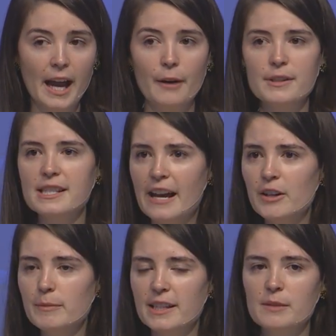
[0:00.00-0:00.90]
I was
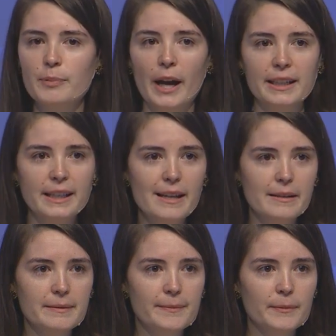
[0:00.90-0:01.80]
seven months pregnant
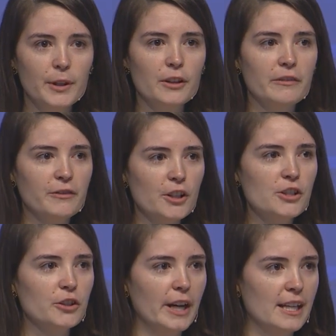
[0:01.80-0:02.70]
with her
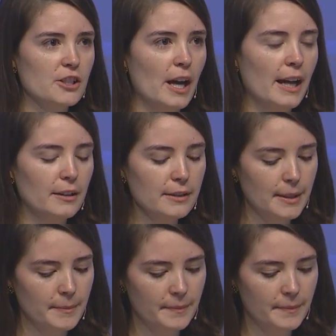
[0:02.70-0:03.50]
first grandchild,